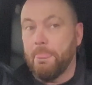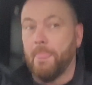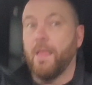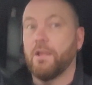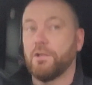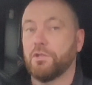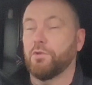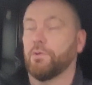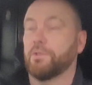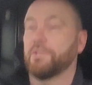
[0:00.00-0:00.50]

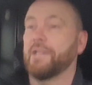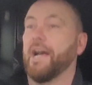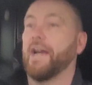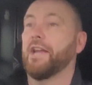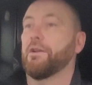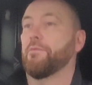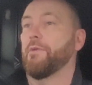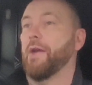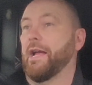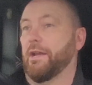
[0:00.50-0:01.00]
So I tied
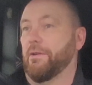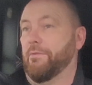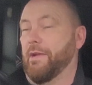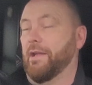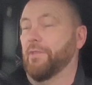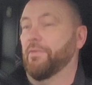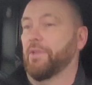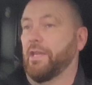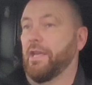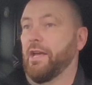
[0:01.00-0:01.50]
a rag
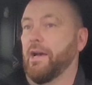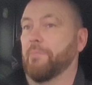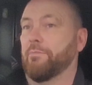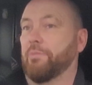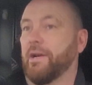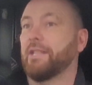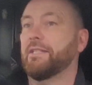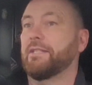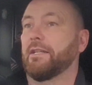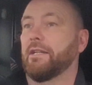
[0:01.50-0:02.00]
around the
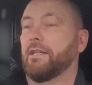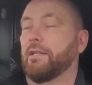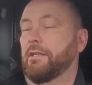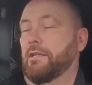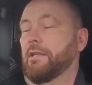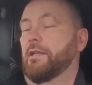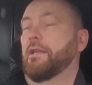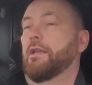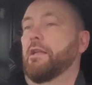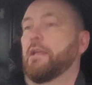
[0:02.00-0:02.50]
carburettor
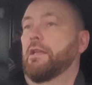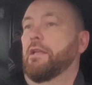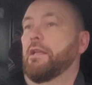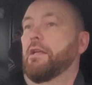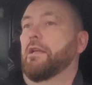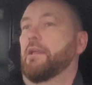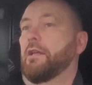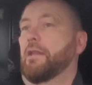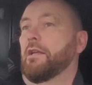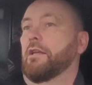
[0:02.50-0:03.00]

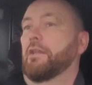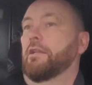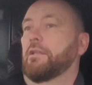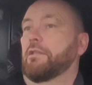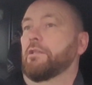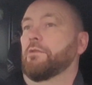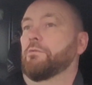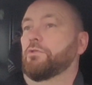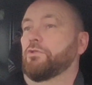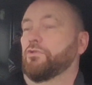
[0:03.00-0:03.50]

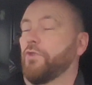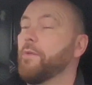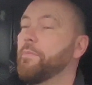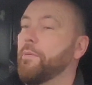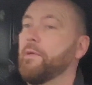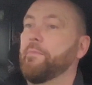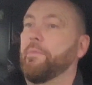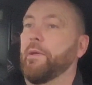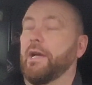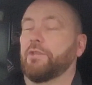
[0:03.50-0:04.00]
that was
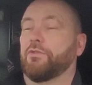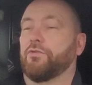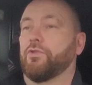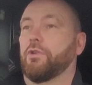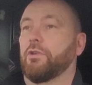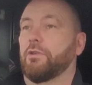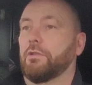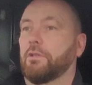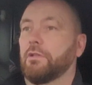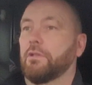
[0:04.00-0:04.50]
dripping
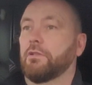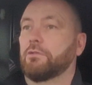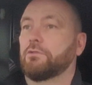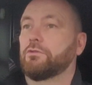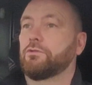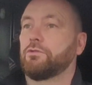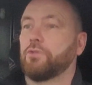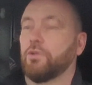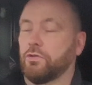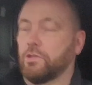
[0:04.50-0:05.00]
petrol
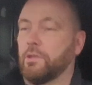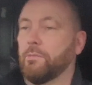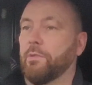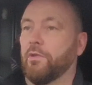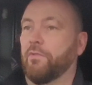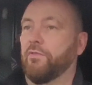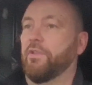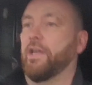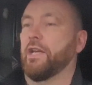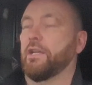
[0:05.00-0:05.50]
just
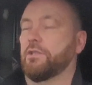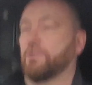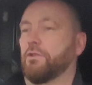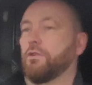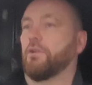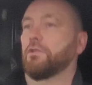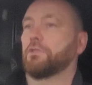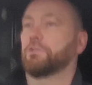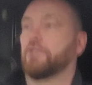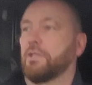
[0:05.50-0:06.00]
above the
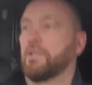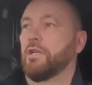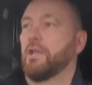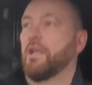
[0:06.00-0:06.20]
exhaust.